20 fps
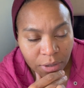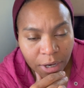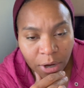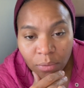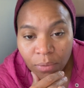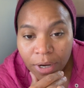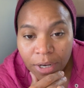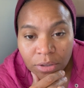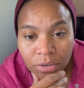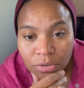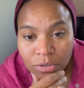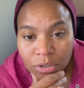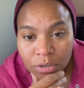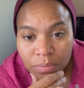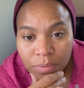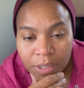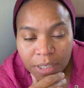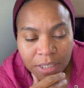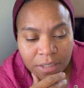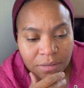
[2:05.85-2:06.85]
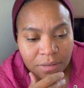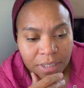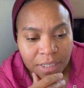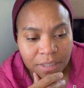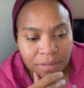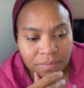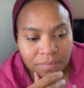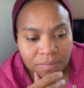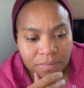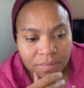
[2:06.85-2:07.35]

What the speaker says: regular duplex, right?